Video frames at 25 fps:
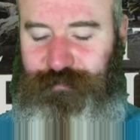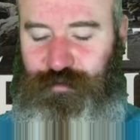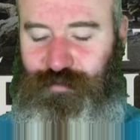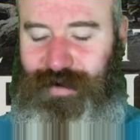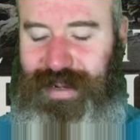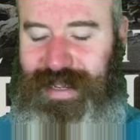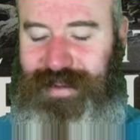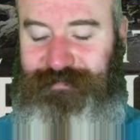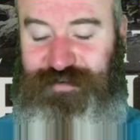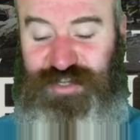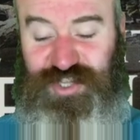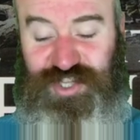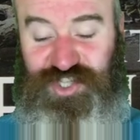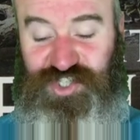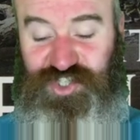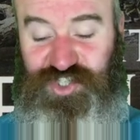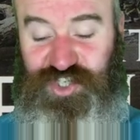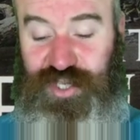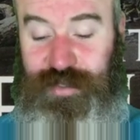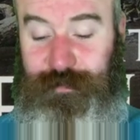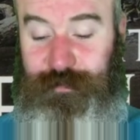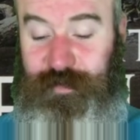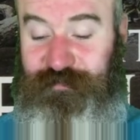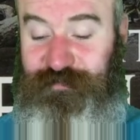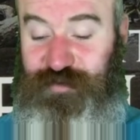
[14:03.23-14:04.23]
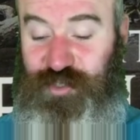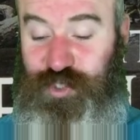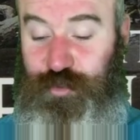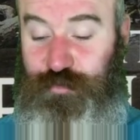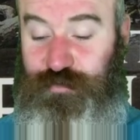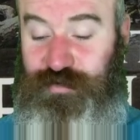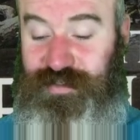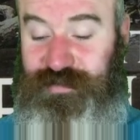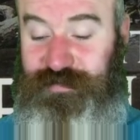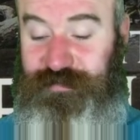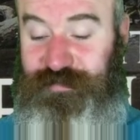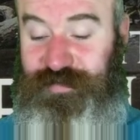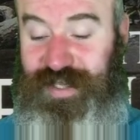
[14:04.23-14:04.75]
have arrived in the shape of a
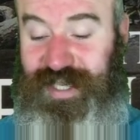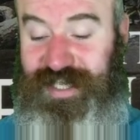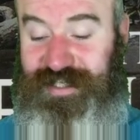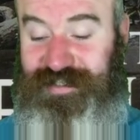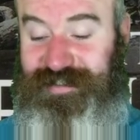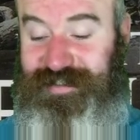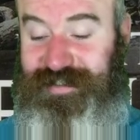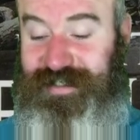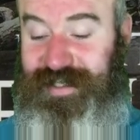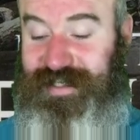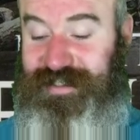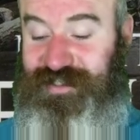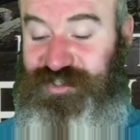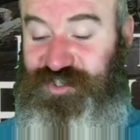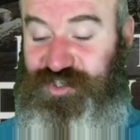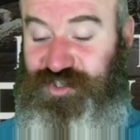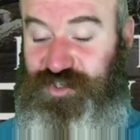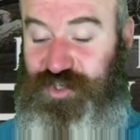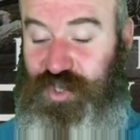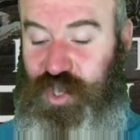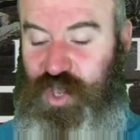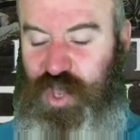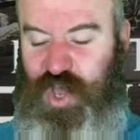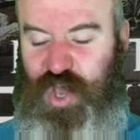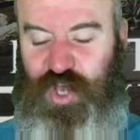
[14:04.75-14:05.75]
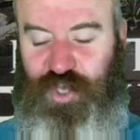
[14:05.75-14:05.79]
unit of castigators.